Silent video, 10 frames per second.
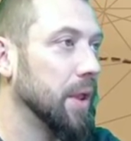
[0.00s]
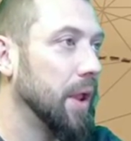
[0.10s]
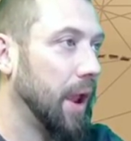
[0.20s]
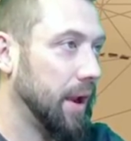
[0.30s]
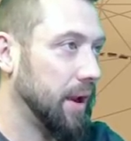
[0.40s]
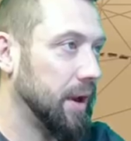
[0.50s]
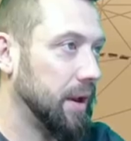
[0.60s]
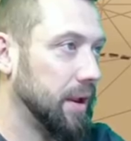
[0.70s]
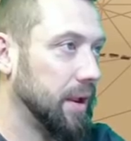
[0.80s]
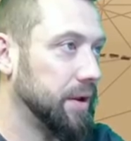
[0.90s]
and an
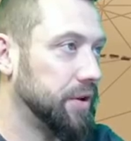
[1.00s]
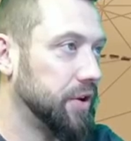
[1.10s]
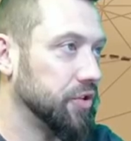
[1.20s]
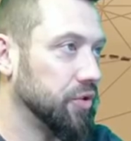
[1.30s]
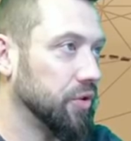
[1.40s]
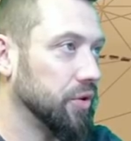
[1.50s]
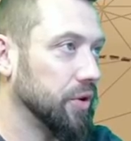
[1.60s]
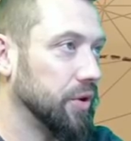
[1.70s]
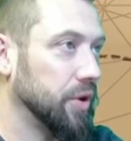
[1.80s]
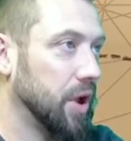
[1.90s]
additional
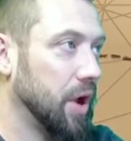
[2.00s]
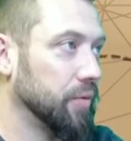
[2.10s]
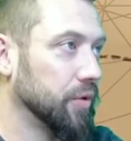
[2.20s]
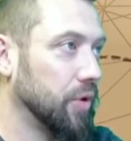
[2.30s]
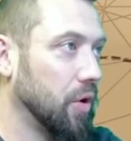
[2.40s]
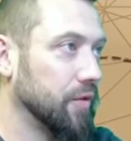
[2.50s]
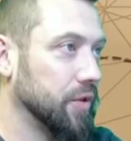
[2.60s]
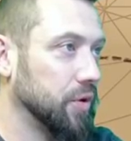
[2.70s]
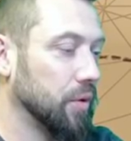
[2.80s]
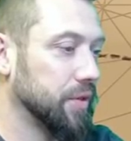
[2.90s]
uh, route over the
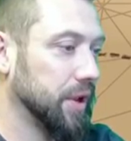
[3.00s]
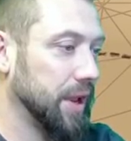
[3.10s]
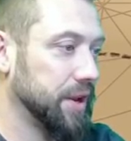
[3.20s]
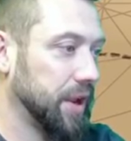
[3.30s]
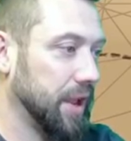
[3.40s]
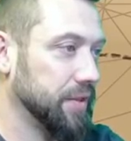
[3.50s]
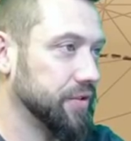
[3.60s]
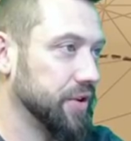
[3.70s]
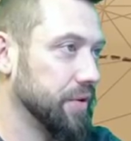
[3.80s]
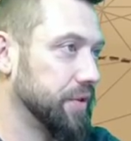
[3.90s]
North Atlantic and the
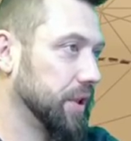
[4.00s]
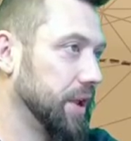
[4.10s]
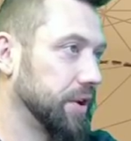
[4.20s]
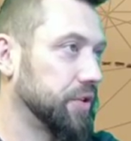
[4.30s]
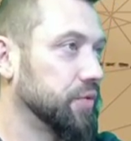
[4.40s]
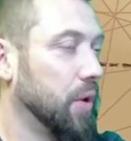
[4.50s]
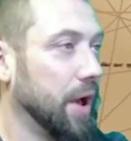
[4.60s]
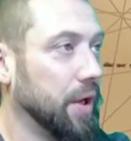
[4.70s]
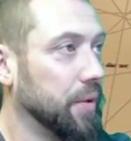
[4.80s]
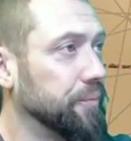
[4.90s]
South Atlantic as
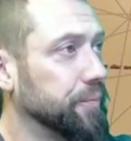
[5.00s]
well.